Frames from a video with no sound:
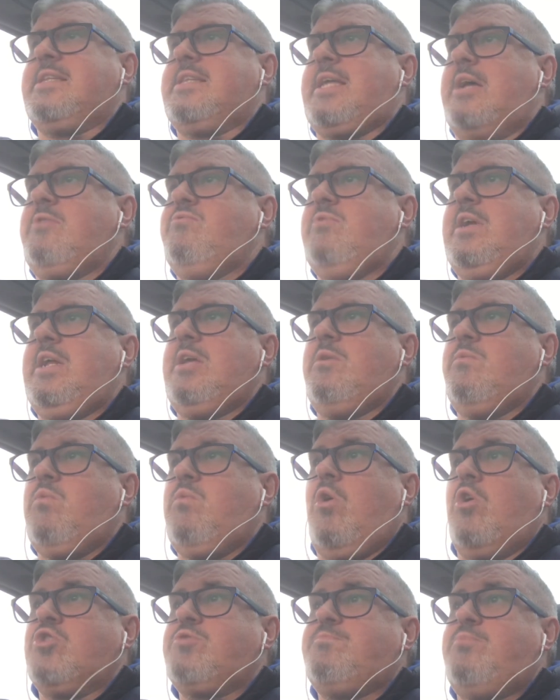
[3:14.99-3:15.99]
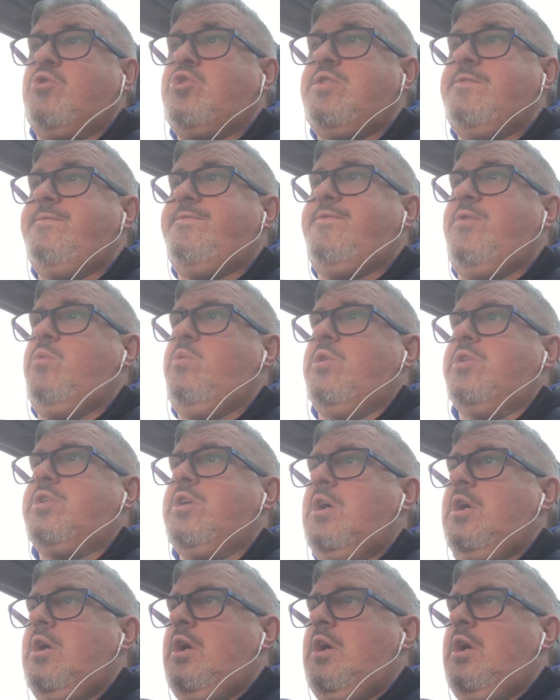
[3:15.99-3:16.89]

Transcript: They really was pushing forward.